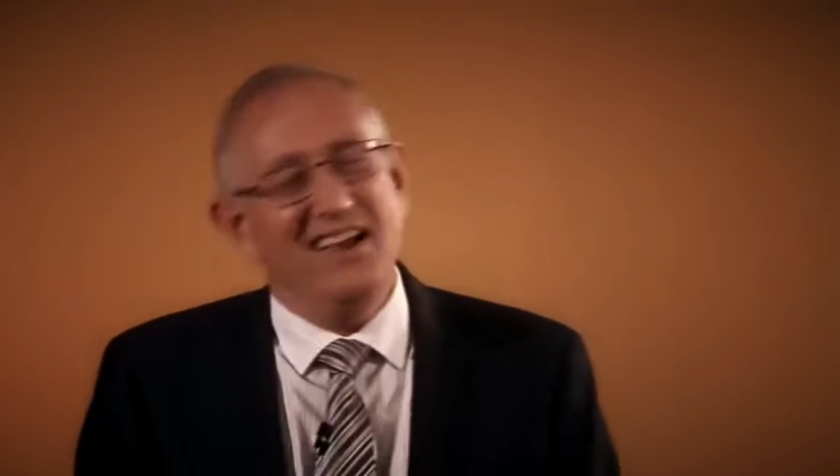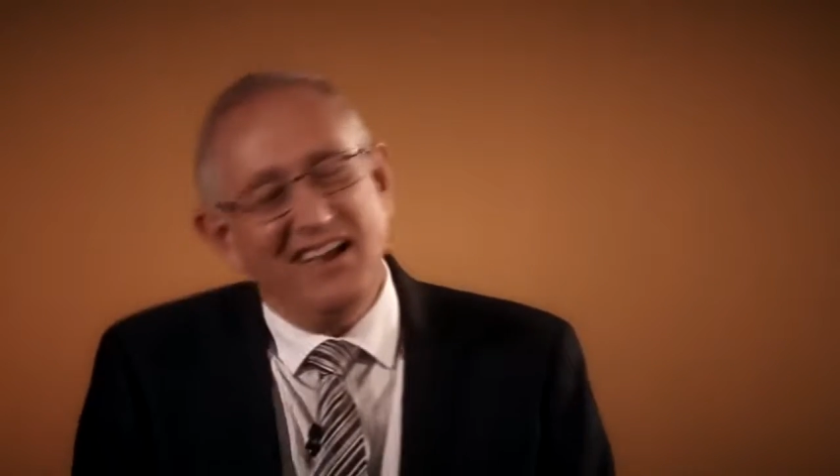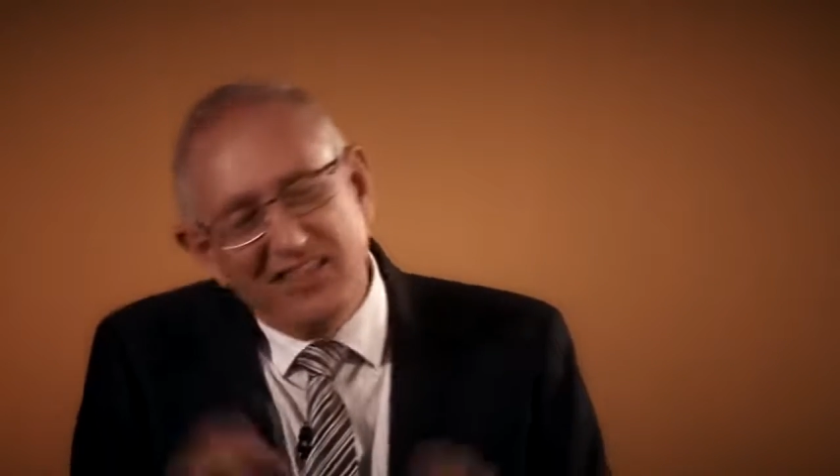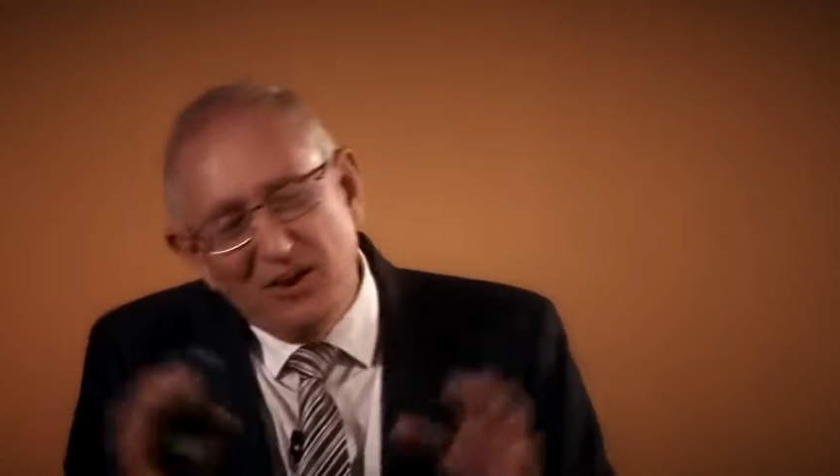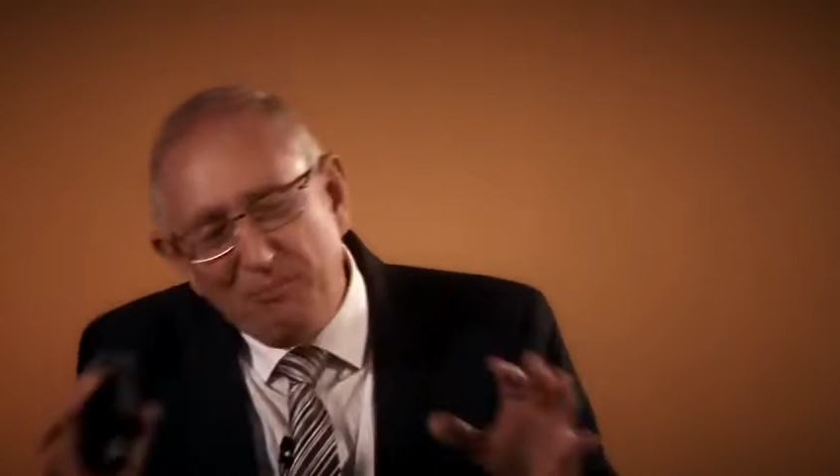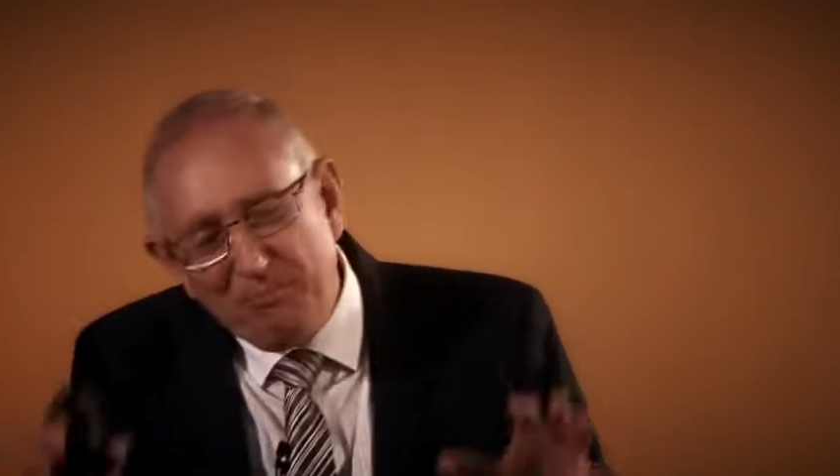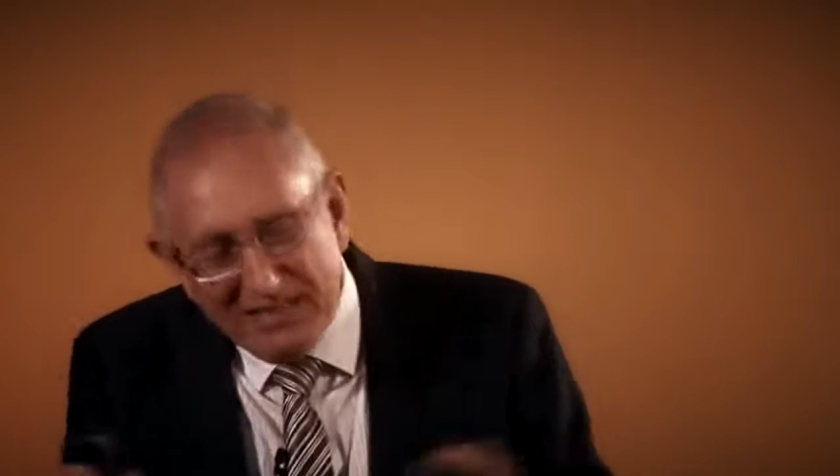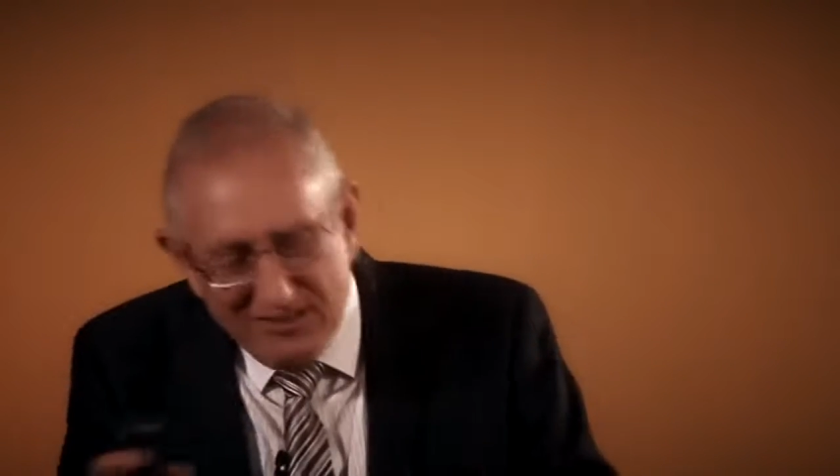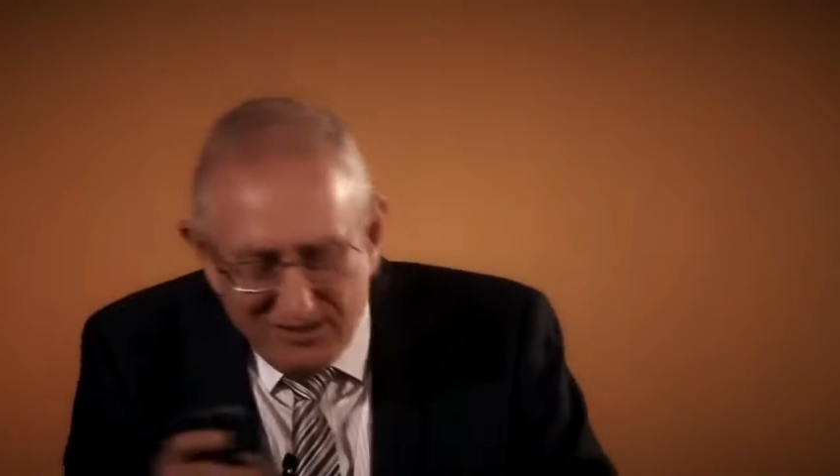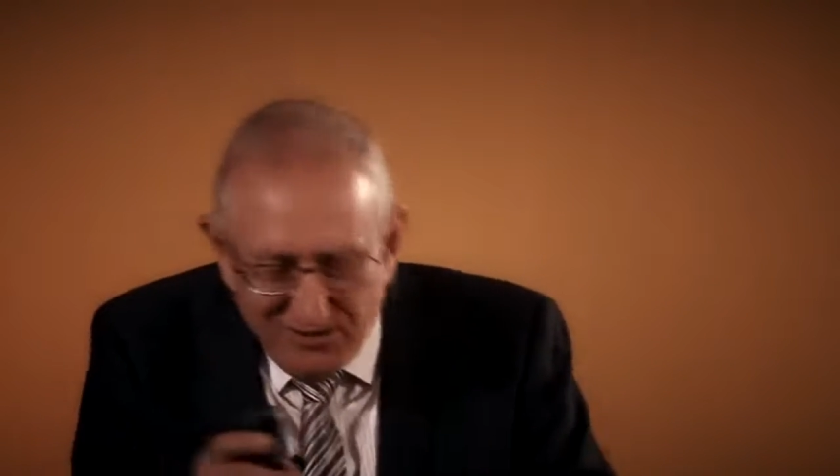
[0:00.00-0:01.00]
And there are
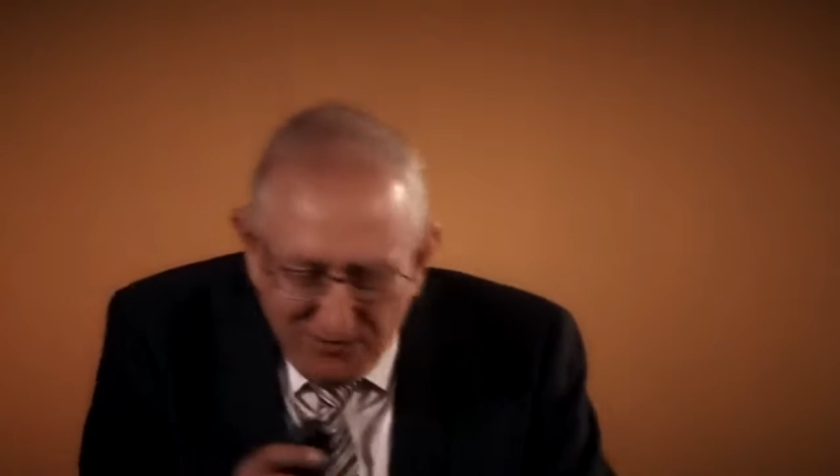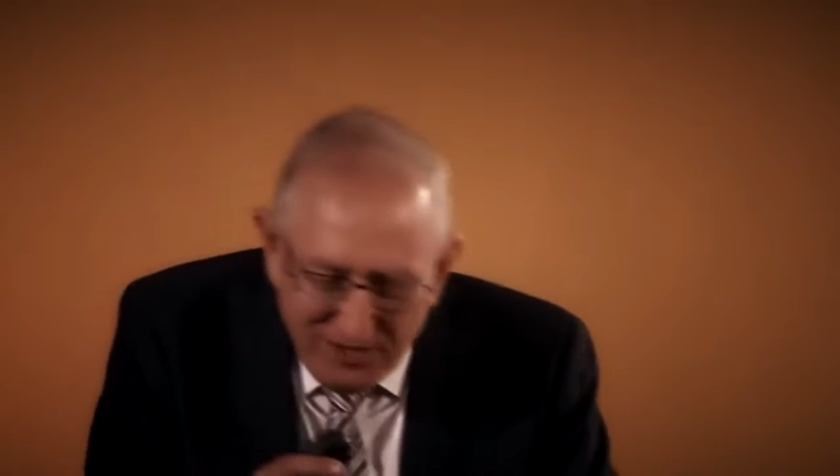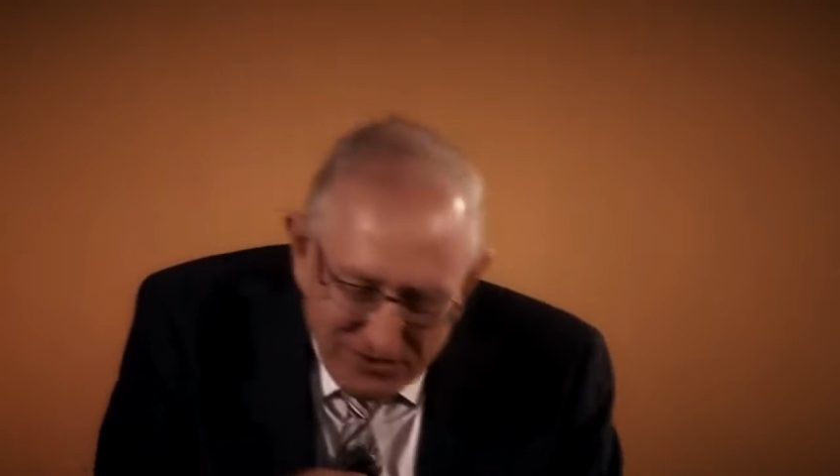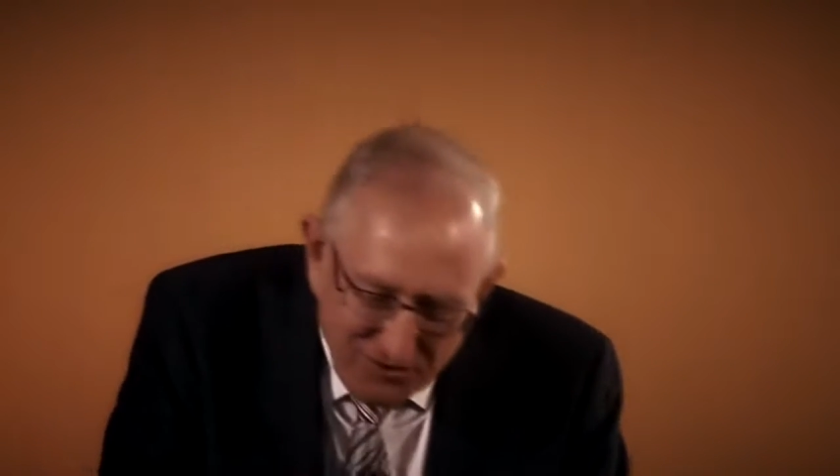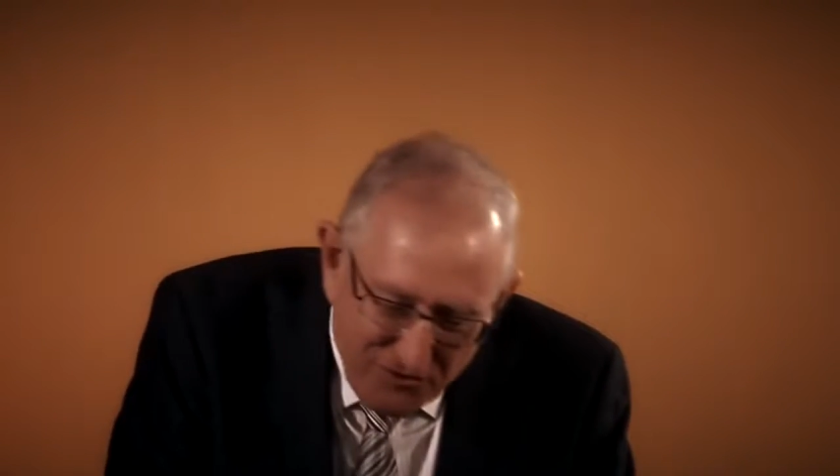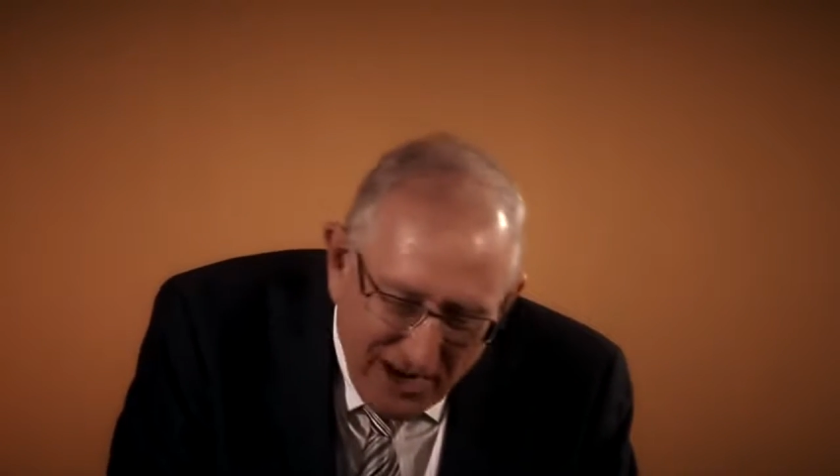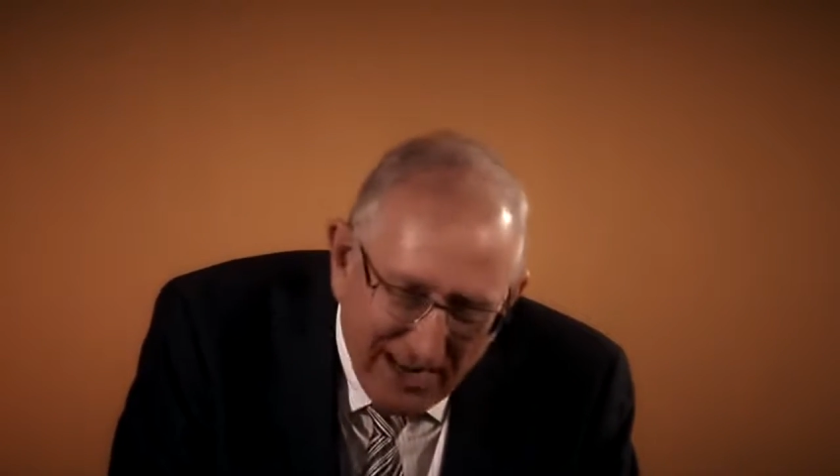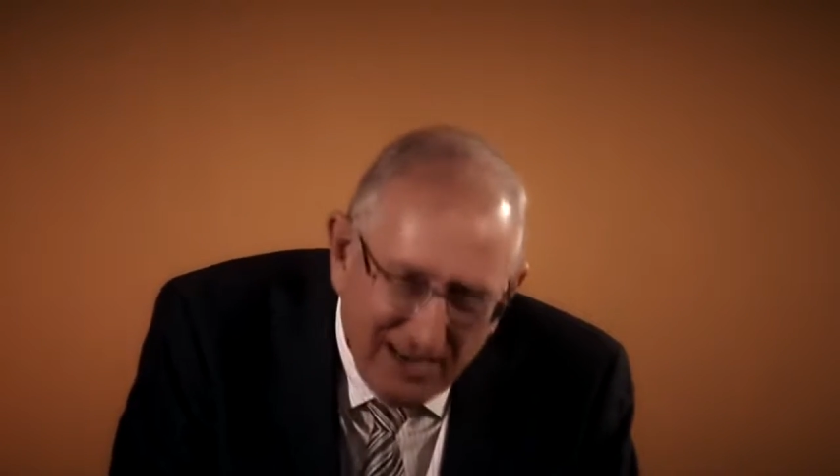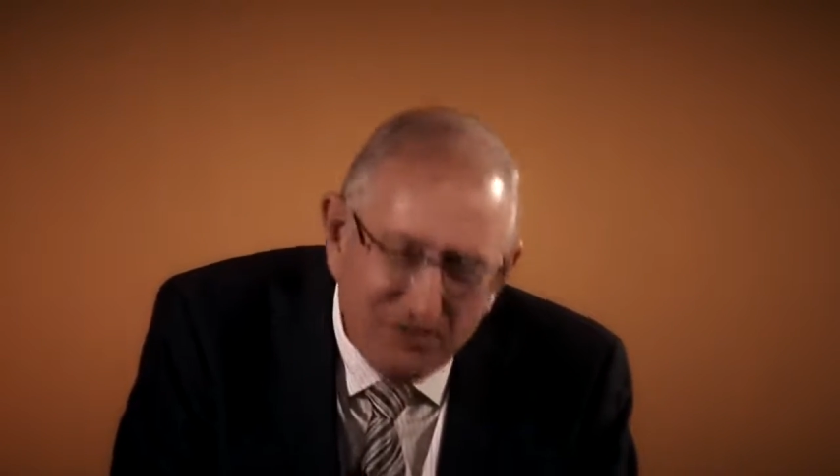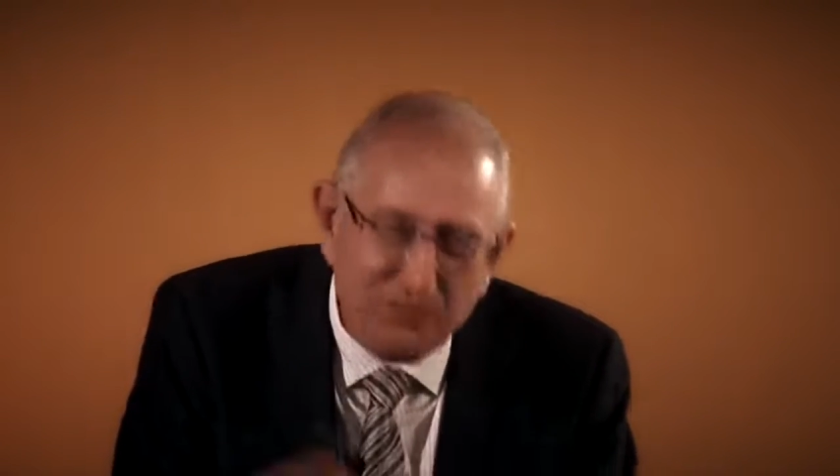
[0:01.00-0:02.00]
pictures of his ring,